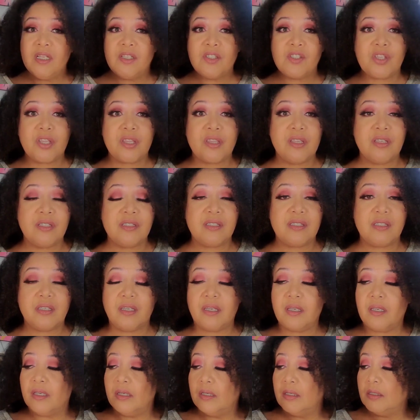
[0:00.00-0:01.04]
So this
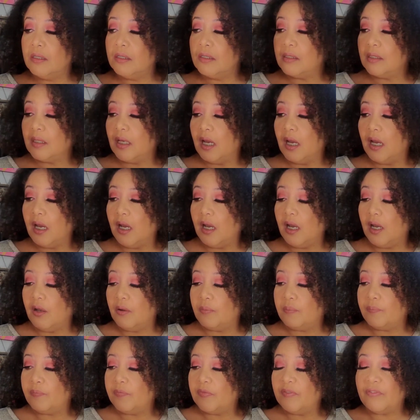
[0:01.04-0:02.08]
is
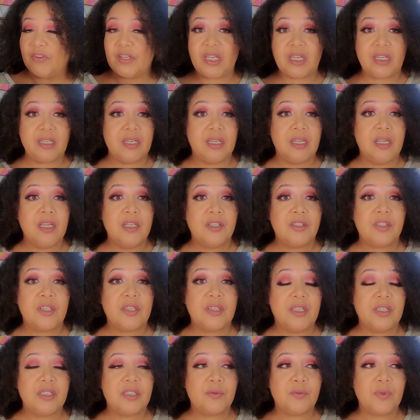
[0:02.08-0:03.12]
Vanille. So
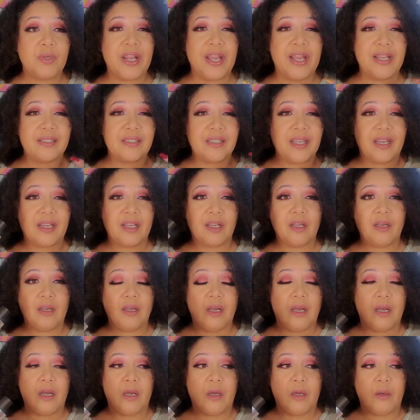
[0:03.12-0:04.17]
this one has like
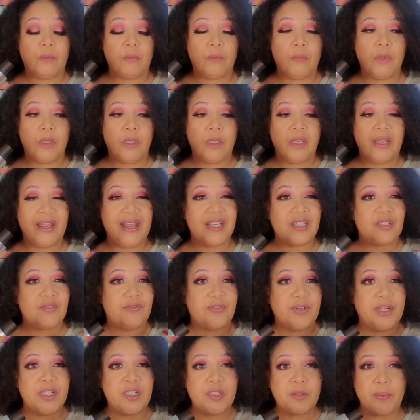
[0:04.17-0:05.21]
a, it has
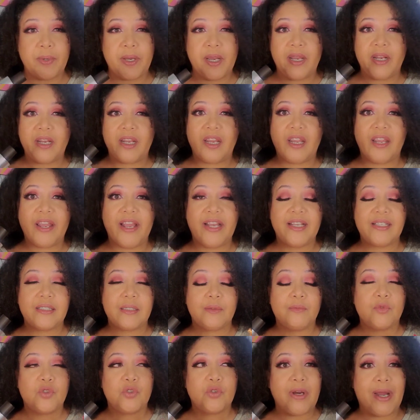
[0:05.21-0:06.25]
frangipani. It has
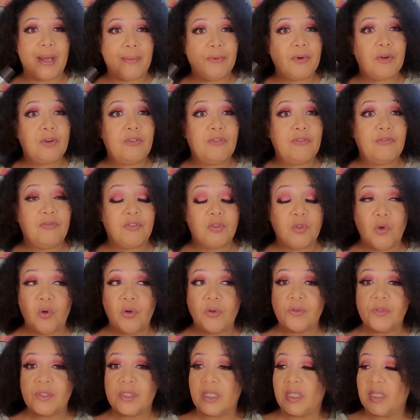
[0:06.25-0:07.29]
some tropical
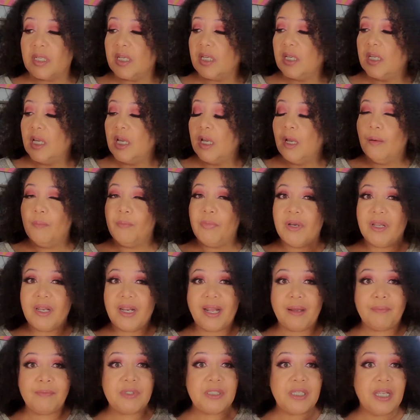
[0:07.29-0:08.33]
florals in it, but
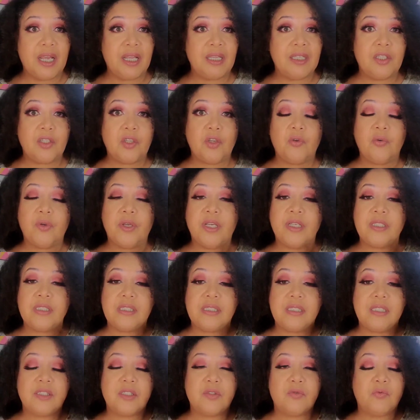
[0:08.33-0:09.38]
I'm telling you, it's
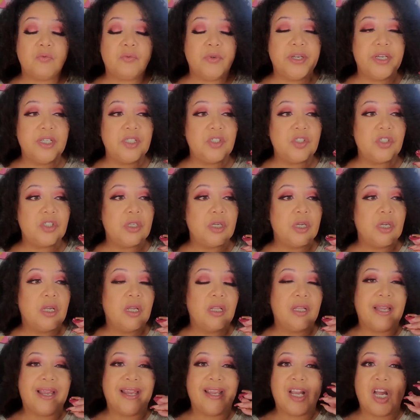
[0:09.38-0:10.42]
this rich,
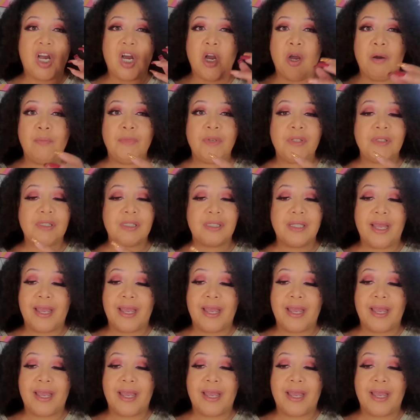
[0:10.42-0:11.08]
like almost